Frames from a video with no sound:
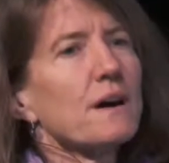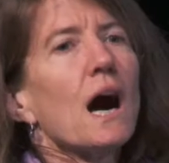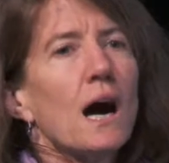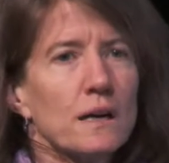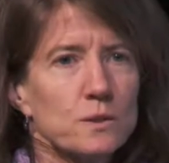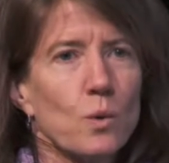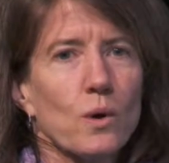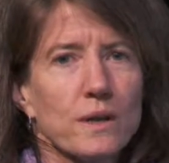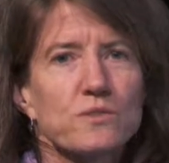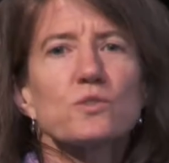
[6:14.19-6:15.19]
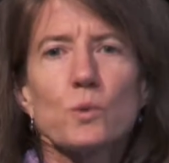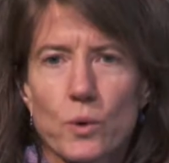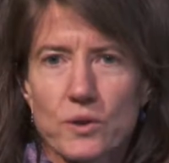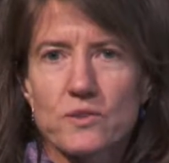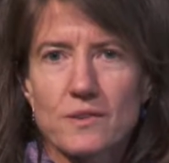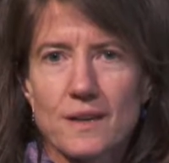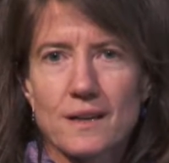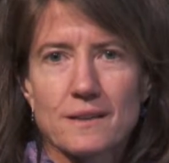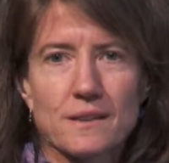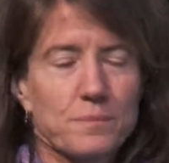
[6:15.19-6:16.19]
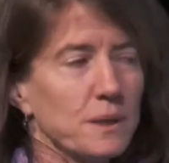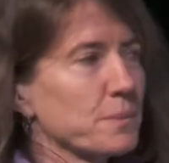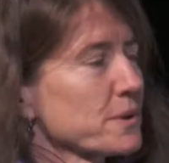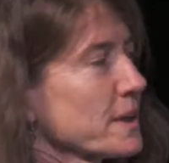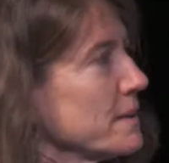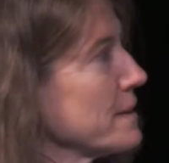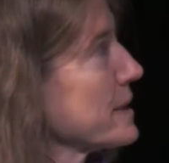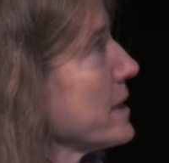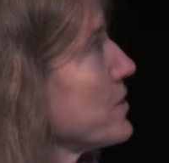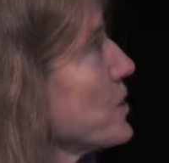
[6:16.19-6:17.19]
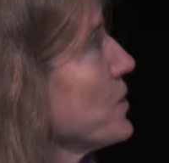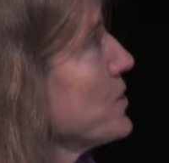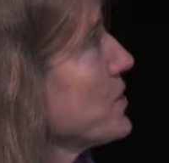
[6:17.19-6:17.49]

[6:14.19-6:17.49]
ongoing source that people can turn